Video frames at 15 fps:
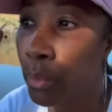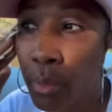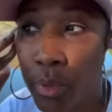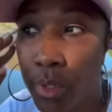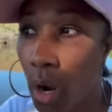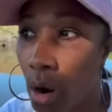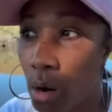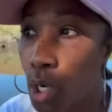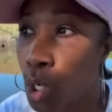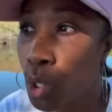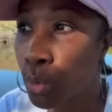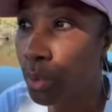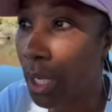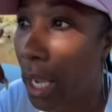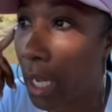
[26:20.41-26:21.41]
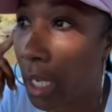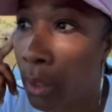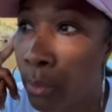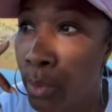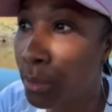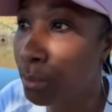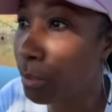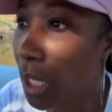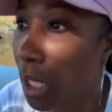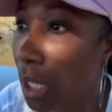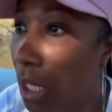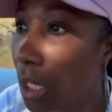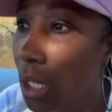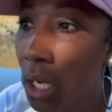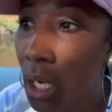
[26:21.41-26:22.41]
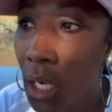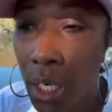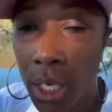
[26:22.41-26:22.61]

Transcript: We was our own gang. It was me,